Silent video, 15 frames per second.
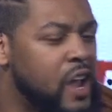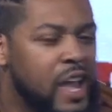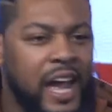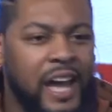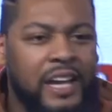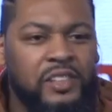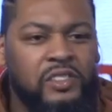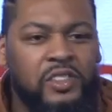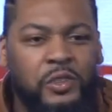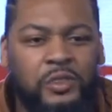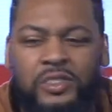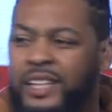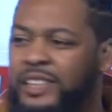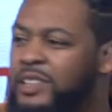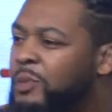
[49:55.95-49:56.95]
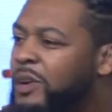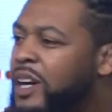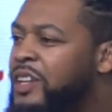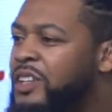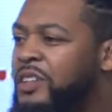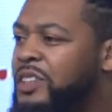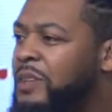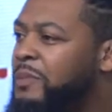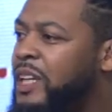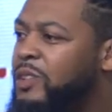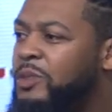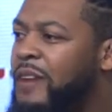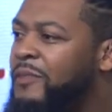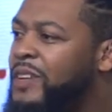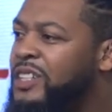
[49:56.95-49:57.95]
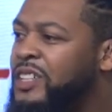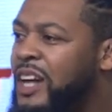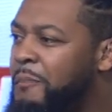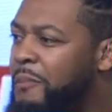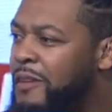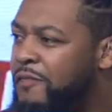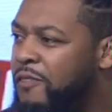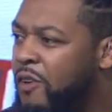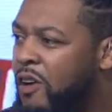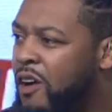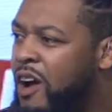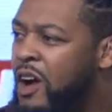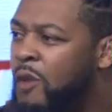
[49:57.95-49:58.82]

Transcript: And this new season, we're going to do some things we've never done before.